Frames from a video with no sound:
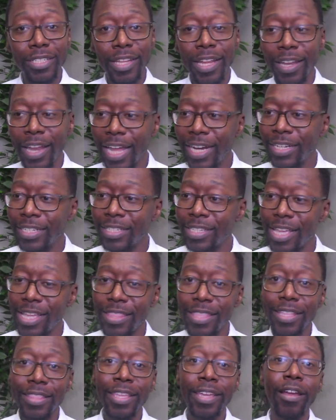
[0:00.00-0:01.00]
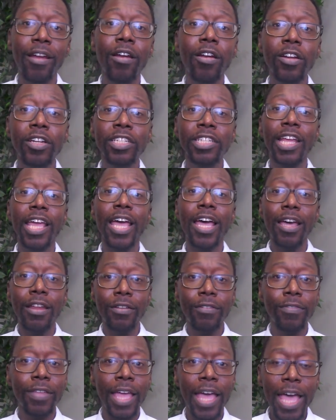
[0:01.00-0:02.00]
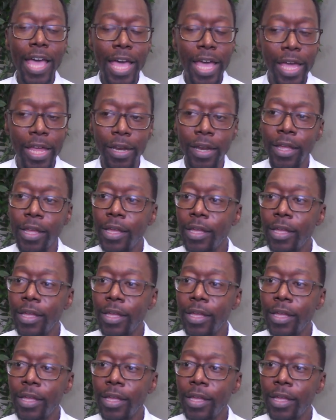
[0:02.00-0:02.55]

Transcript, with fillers: They like to say that they are a child of God,